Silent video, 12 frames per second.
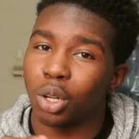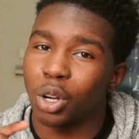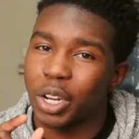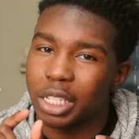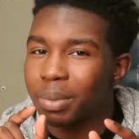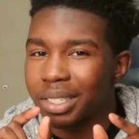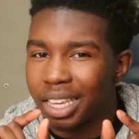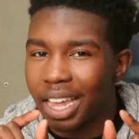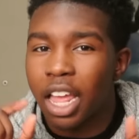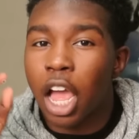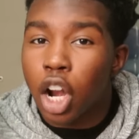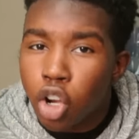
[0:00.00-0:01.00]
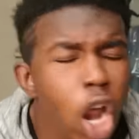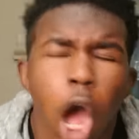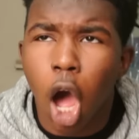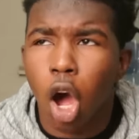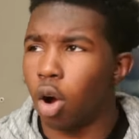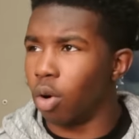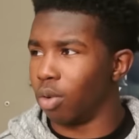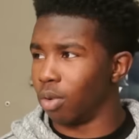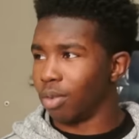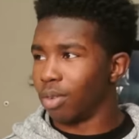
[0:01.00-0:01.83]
Christmas can. No!